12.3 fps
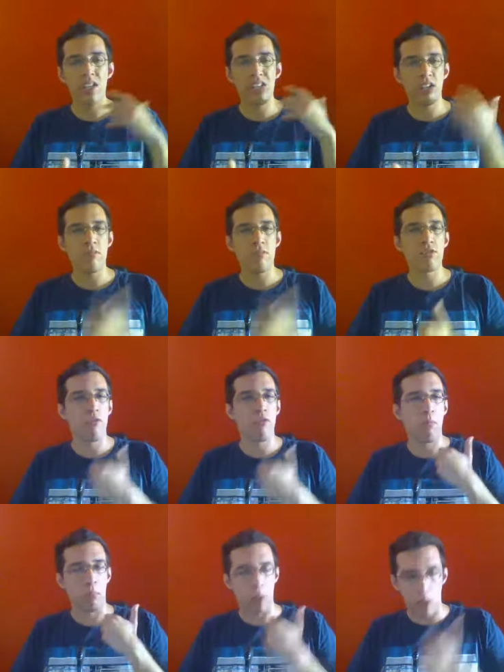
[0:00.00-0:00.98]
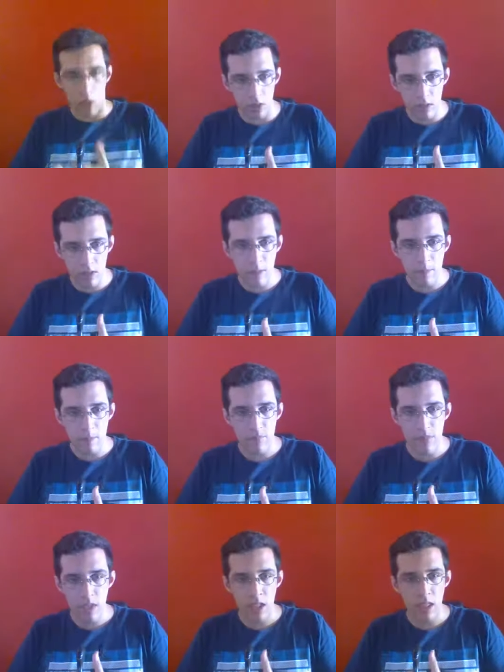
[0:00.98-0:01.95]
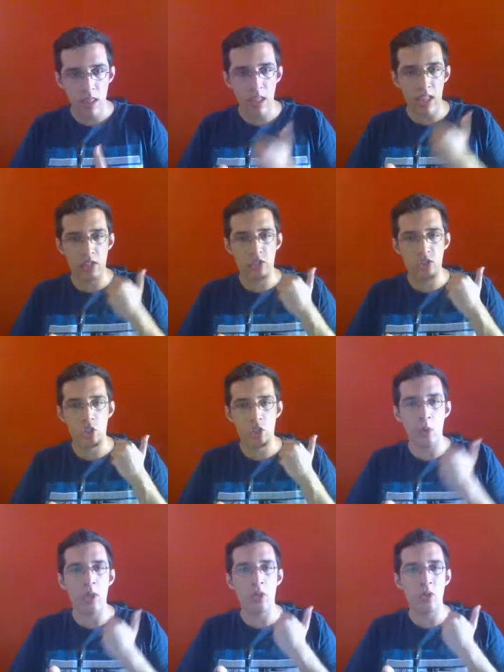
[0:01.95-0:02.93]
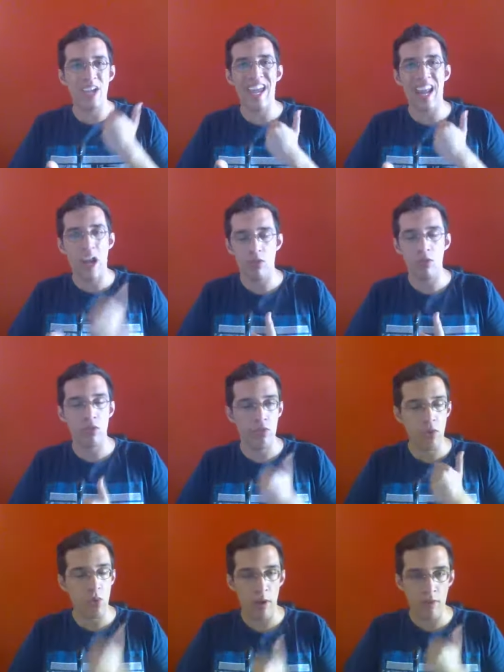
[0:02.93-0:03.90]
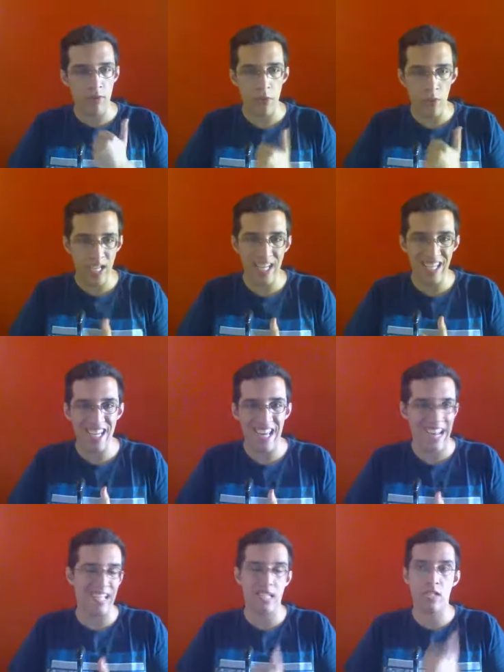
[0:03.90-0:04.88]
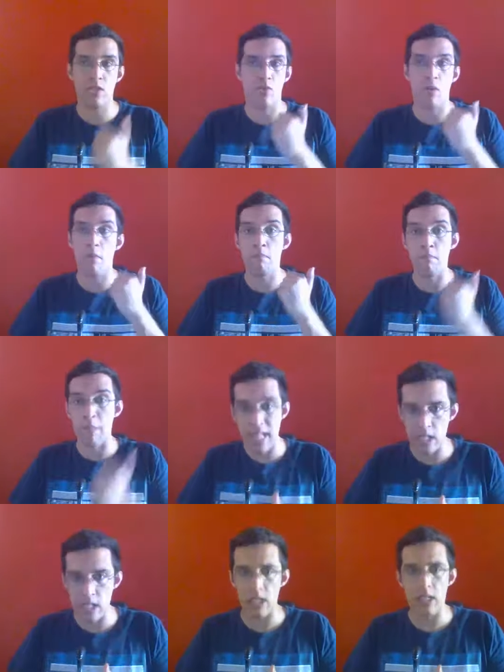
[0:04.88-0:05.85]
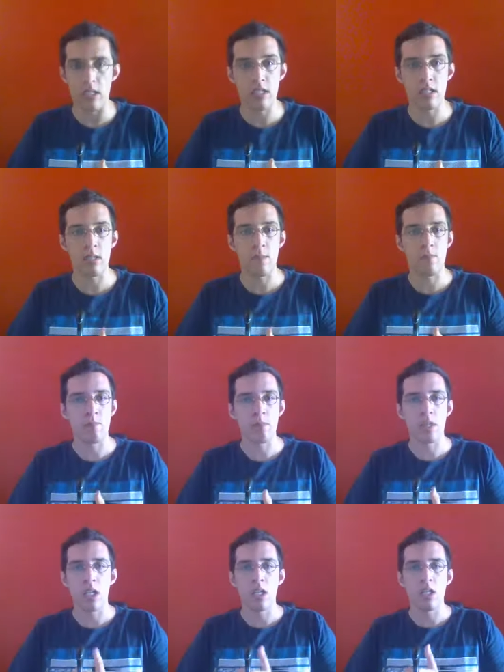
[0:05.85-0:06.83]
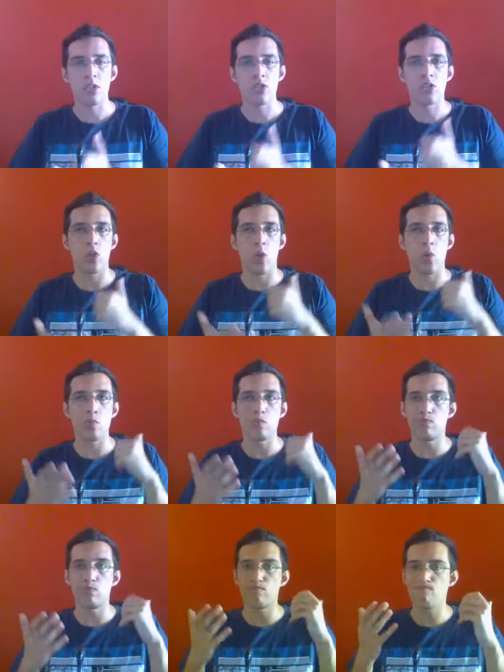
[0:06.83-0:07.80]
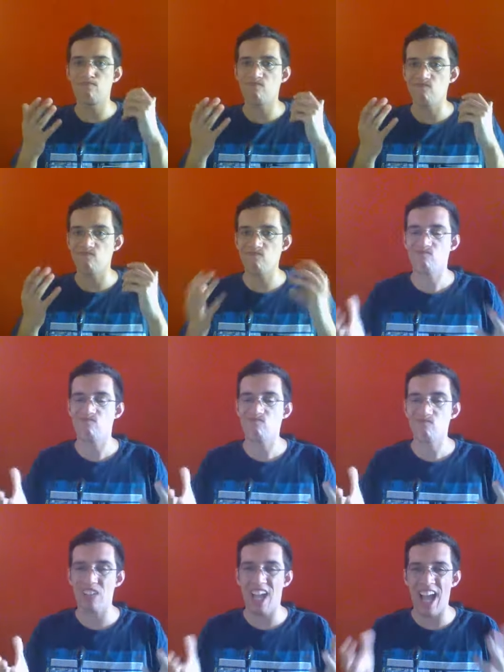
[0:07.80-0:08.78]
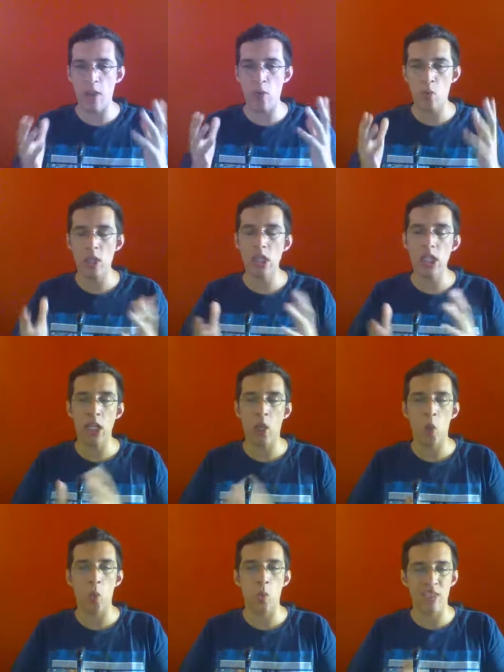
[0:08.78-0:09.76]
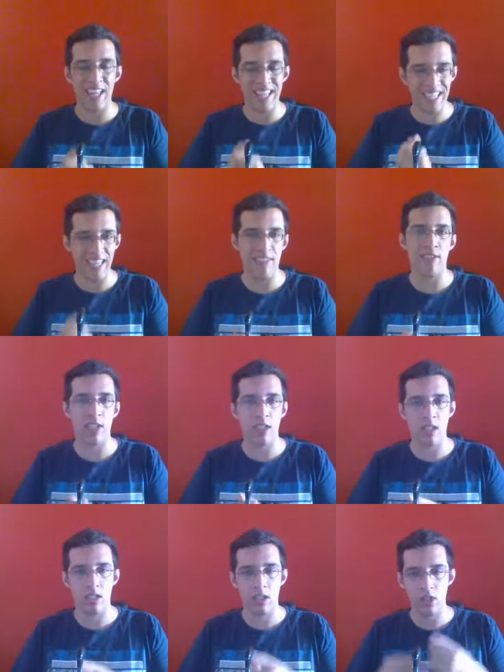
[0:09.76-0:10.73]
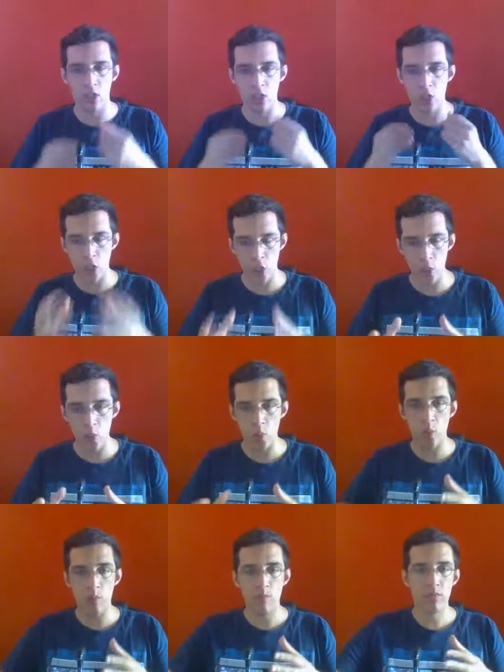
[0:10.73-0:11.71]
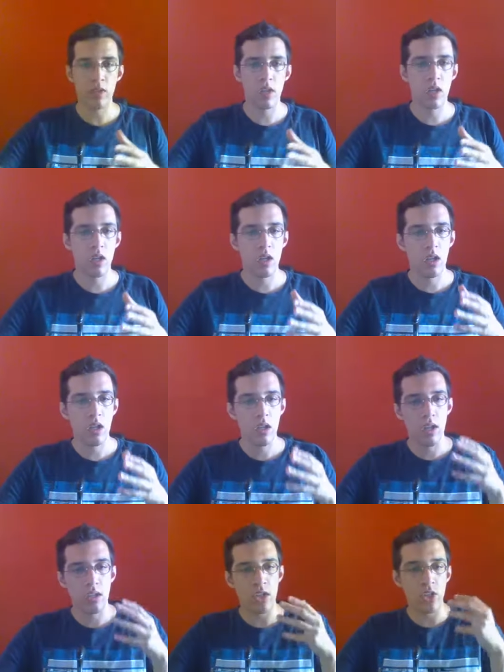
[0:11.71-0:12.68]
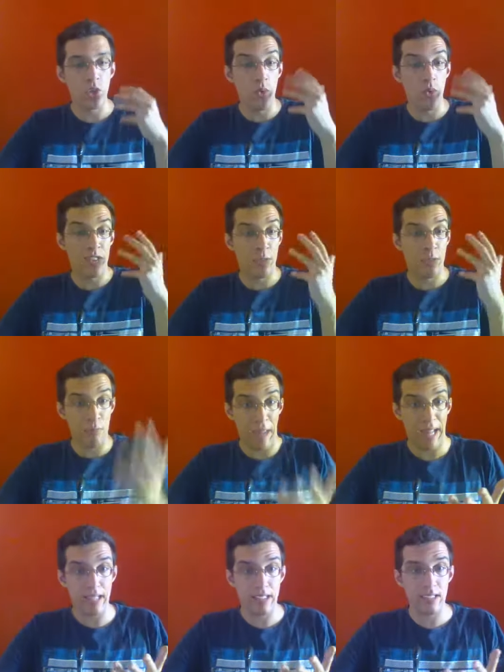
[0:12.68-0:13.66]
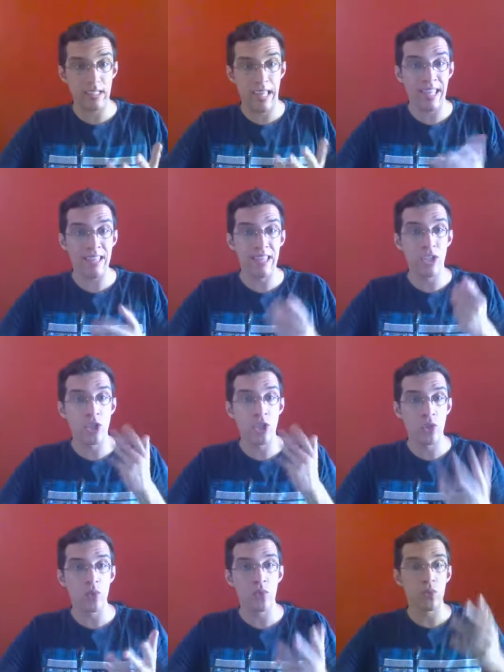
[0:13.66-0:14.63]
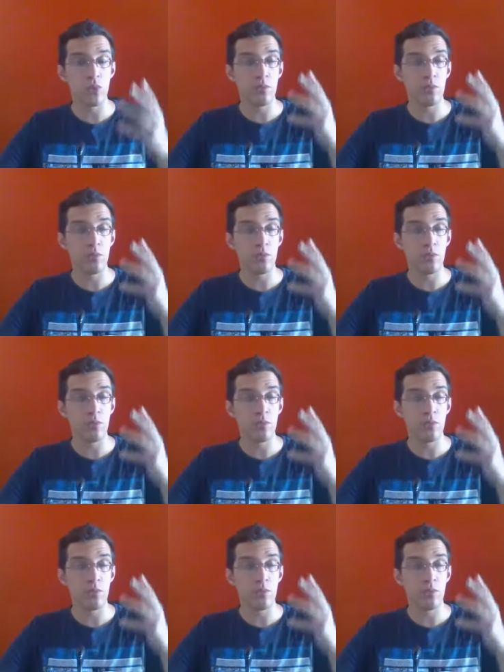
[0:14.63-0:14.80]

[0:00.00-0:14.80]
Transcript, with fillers: in terms of plot that's going to get out of the reverie is tremendous so I really hope they give it the due the due respect and the due